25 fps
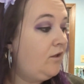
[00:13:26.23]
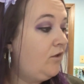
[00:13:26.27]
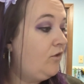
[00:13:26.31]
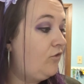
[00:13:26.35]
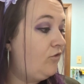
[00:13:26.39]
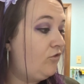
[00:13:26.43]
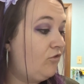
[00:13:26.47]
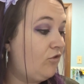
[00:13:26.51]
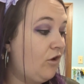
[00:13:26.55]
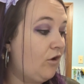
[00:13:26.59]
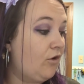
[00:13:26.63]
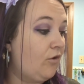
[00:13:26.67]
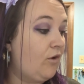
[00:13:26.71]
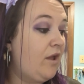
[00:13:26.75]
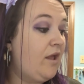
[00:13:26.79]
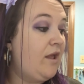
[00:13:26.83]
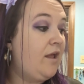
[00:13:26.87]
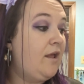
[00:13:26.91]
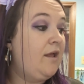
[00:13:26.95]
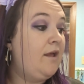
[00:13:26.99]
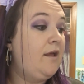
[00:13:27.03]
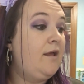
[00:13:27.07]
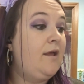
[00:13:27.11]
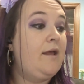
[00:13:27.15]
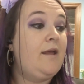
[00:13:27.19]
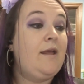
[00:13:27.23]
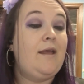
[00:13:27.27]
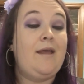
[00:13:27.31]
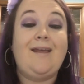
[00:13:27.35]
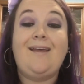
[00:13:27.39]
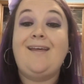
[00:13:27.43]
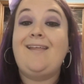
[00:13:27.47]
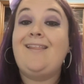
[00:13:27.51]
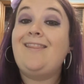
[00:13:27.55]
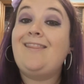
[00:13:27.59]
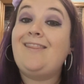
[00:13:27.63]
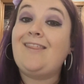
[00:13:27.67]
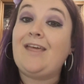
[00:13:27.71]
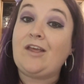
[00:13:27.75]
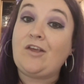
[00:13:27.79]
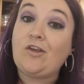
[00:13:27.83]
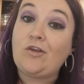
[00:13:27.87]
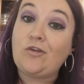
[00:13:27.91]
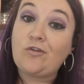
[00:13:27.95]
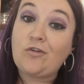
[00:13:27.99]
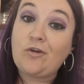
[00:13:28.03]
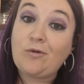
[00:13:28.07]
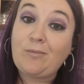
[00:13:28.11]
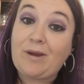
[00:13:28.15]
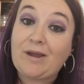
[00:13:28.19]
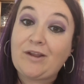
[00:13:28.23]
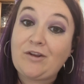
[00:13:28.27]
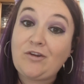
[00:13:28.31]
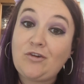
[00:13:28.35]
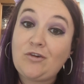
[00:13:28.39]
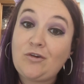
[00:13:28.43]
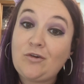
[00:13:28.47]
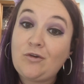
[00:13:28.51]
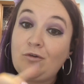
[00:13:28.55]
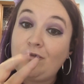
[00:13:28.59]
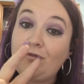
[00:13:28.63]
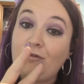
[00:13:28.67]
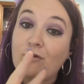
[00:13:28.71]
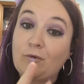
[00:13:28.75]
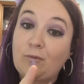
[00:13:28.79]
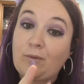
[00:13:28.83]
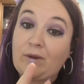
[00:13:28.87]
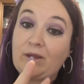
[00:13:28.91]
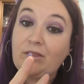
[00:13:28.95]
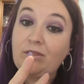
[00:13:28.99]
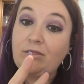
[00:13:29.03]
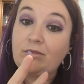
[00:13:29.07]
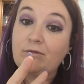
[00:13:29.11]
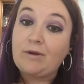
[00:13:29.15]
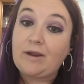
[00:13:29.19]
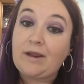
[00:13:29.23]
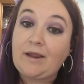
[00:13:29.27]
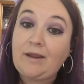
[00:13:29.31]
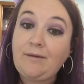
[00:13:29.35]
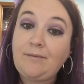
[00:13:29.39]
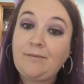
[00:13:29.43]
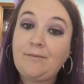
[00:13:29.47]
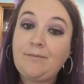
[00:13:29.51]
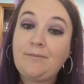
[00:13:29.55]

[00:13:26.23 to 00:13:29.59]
So thank you so much for week 3.